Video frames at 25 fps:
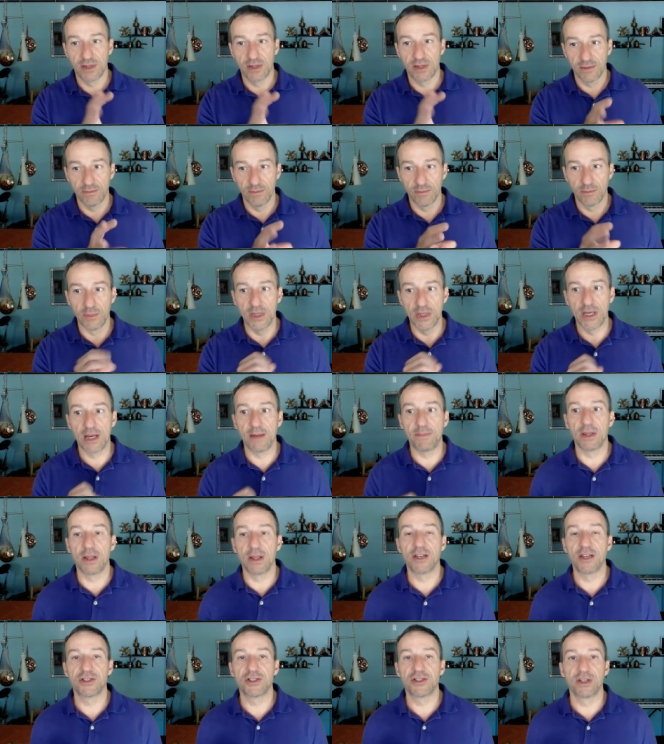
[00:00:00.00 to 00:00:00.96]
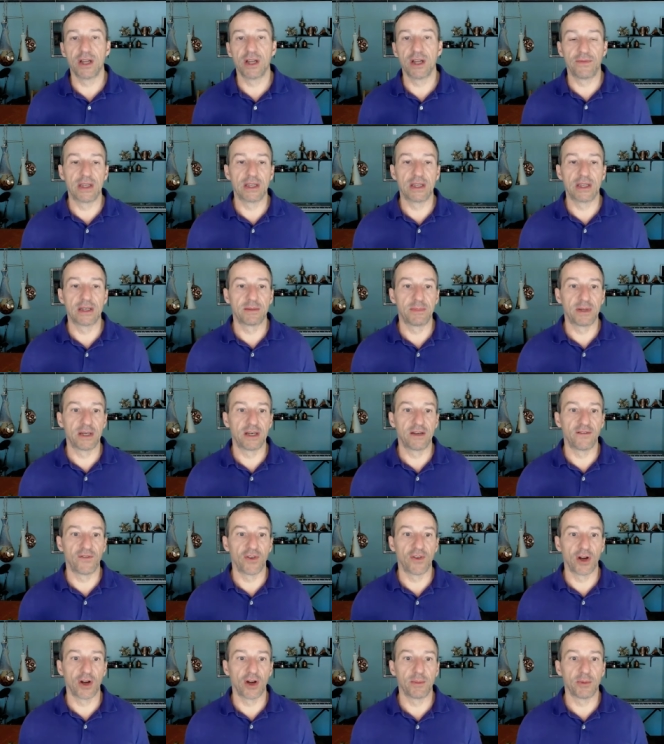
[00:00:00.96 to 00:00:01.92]
manipulation of the independent
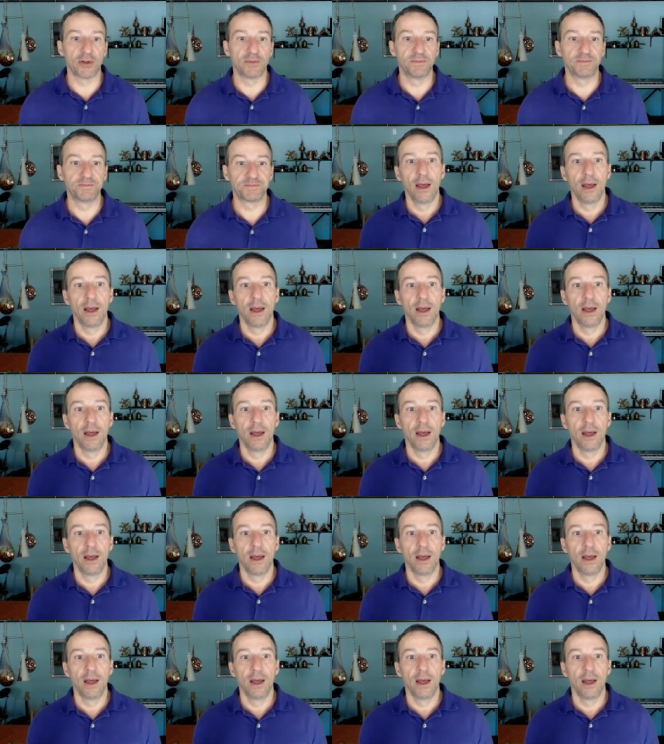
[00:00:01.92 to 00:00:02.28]
variable.